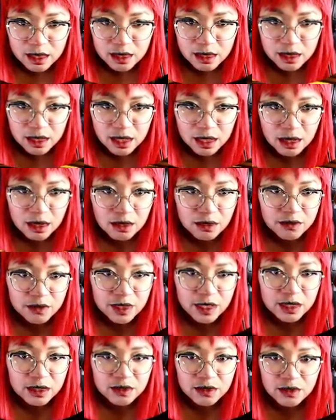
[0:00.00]
Okay. Oh, is
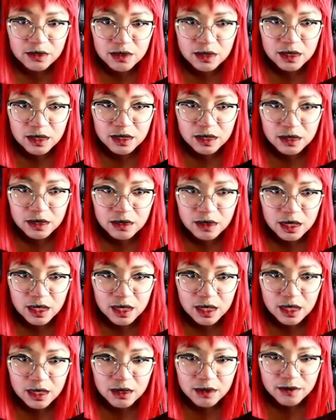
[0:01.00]
that a door?
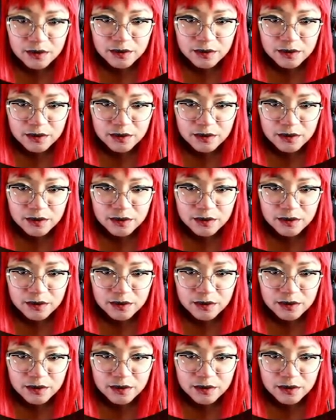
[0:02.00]
Okay.